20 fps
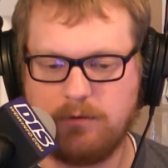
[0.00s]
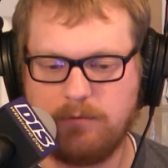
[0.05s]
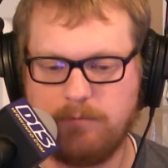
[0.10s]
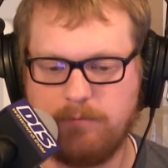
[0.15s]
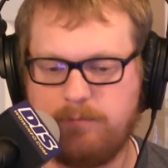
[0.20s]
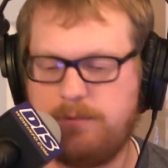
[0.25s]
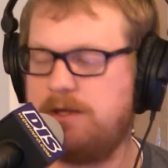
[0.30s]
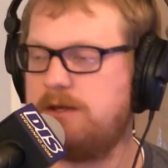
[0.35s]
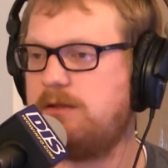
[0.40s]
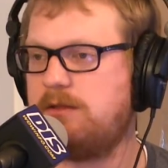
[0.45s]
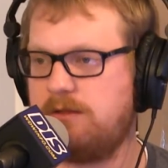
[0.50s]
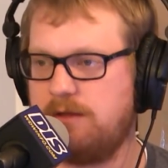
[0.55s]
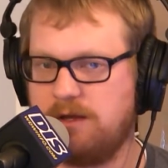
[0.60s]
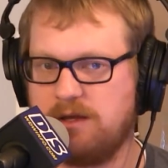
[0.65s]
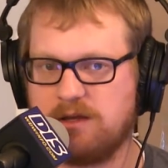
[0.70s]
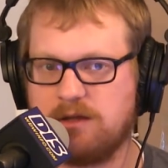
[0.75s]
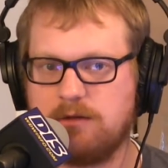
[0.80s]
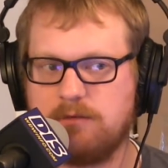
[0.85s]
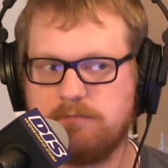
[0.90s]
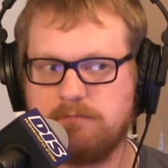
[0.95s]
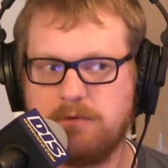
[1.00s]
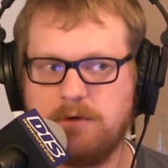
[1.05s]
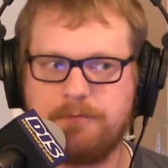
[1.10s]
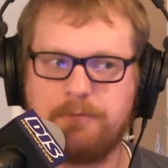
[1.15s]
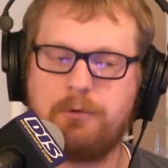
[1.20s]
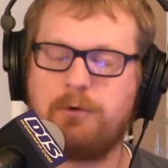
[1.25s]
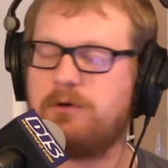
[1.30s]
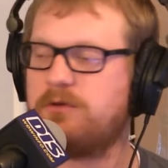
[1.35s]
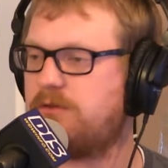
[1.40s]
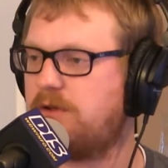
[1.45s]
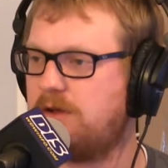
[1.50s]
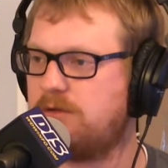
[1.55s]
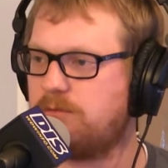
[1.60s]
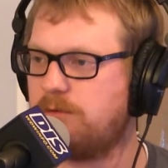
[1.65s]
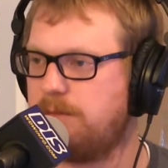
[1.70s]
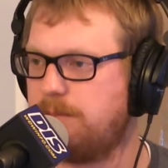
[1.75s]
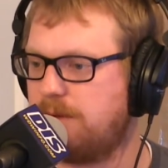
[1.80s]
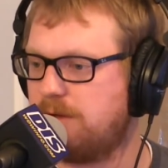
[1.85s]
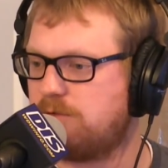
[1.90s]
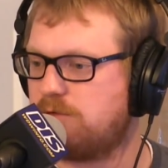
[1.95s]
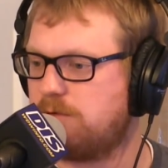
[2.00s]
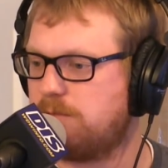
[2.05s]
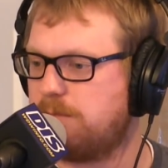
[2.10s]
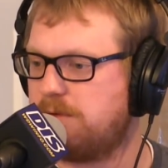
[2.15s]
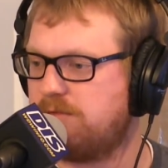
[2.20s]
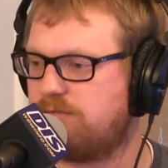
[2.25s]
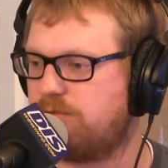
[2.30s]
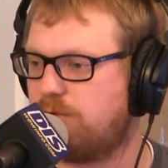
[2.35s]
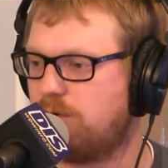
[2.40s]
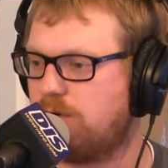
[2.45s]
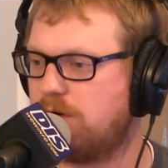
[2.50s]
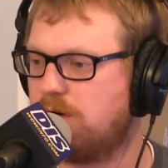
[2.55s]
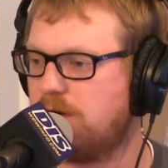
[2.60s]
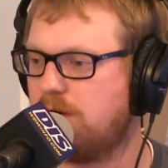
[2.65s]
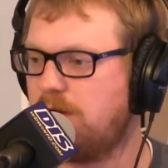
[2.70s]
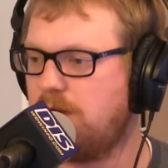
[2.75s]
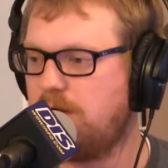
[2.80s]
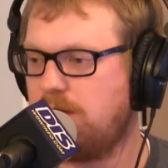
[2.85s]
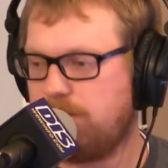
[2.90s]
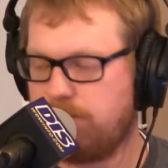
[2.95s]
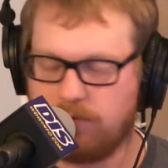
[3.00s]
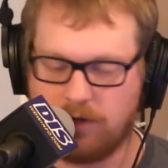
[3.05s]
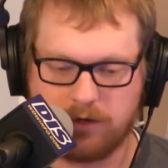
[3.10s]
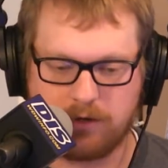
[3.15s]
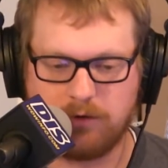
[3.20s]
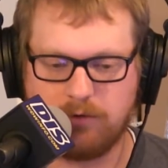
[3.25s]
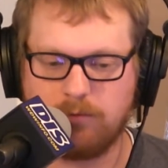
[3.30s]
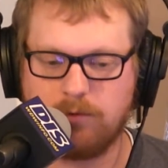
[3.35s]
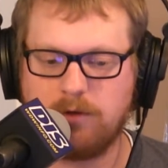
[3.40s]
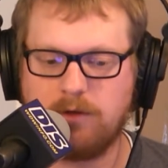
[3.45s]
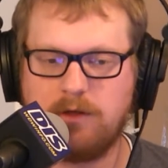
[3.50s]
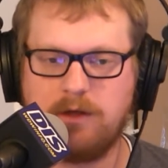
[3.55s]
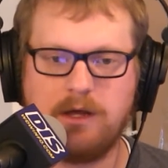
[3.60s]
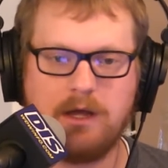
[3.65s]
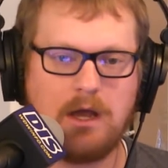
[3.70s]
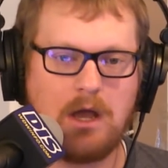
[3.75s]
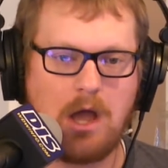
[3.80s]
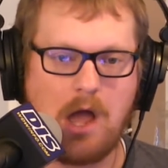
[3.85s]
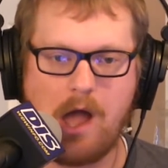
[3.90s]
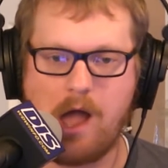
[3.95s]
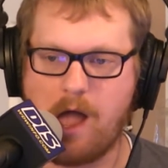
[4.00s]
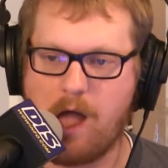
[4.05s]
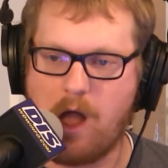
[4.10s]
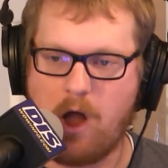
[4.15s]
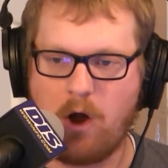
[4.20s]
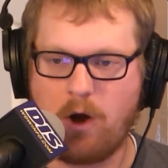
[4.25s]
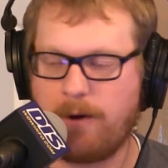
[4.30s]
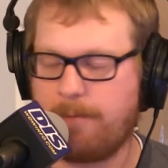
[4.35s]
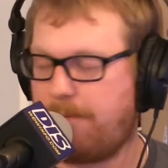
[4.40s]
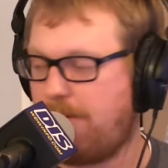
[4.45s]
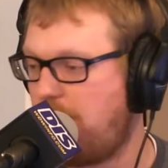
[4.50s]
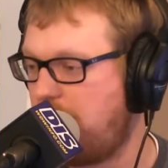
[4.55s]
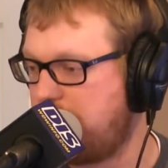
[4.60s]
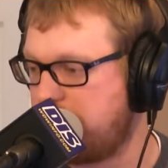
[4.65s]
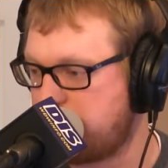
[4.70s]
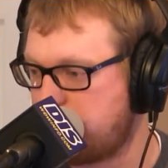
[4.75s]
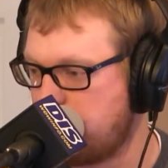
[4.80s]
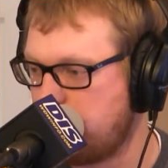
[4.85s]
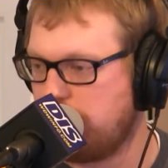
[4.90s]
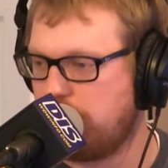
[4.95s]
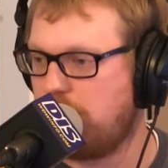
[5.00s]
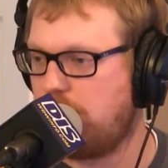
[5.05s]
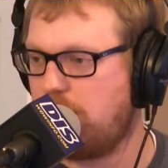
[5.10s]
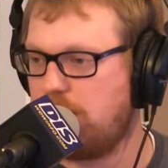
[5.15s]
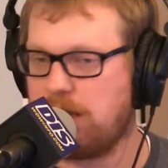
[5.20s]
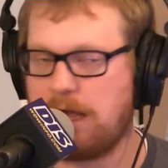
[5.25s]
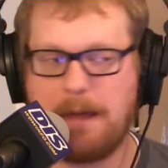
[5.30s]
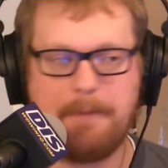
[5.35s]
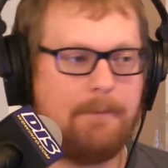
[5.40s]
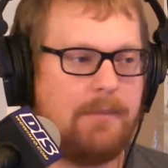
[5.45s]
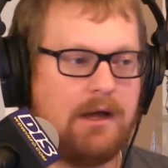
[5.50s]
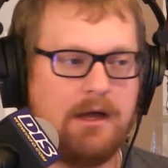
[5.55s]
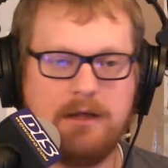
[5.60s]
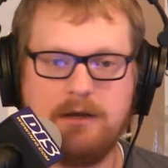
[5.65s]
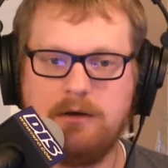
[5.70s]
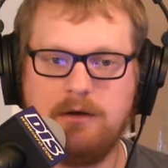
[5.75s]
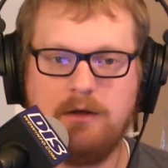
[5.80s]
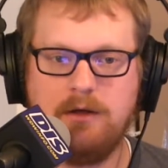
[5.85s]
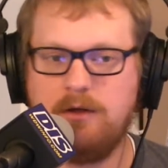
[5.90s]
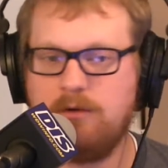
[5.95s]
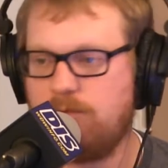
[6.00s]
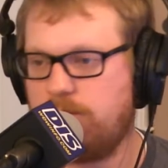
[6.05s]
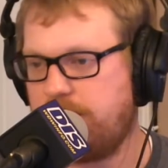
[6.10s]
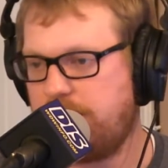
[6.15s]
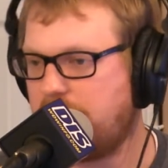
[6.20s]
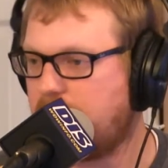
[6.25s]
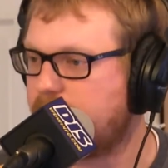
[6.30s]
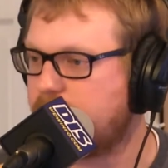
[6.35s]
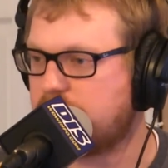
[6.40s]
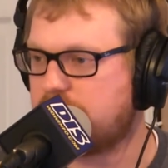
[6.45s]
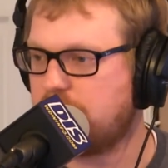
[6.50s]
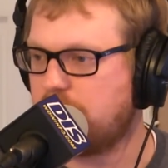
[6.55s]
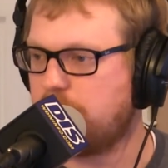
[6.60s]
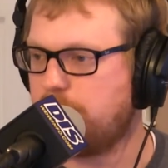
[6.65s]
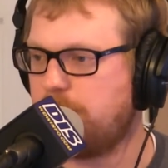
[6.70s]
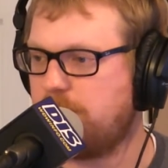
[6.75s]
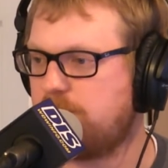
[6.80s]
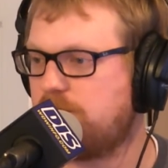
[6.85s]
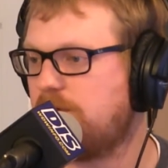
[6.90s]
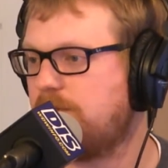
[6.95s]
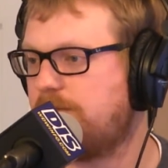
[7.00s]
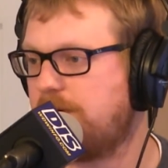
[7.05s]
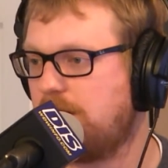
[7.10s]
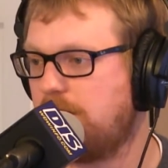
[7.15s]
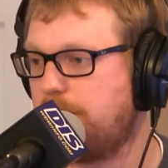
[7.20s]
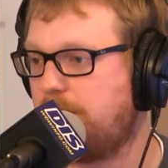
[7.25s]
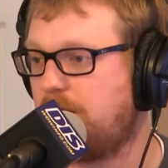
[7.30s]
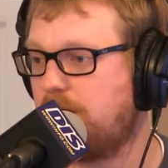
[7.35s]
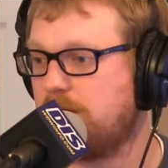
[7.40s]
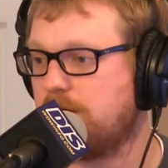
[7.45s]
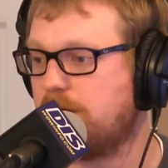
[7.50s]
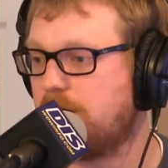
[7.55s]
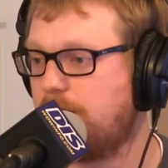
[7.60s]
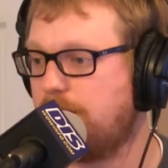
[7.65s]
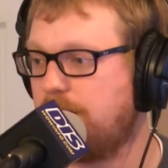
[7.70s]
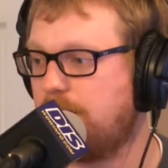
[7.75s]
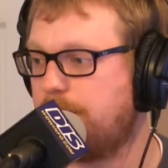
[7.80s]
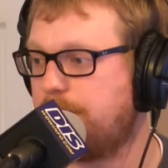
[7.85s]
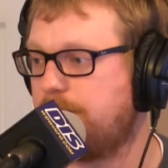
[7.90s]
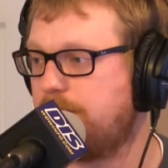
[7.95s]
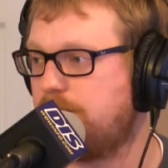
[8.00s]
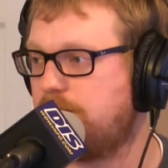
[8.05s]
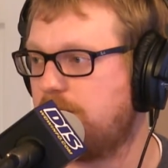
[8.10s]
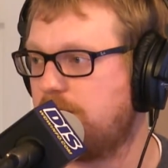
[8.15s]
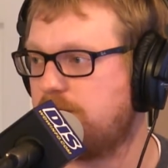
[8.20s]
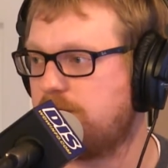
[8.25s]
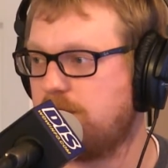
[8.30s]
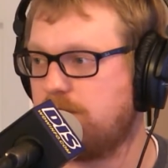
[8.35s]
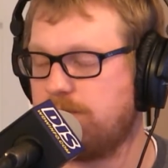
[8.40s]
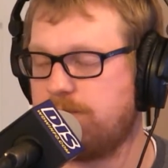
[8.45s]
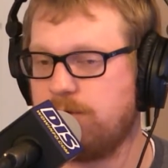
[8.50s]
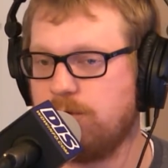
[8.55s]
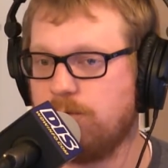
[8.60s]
big thing, of course, as we mentioned before, I'm not going to really harp on it too long, but we have a celebration of Harry Potter coming up just in a few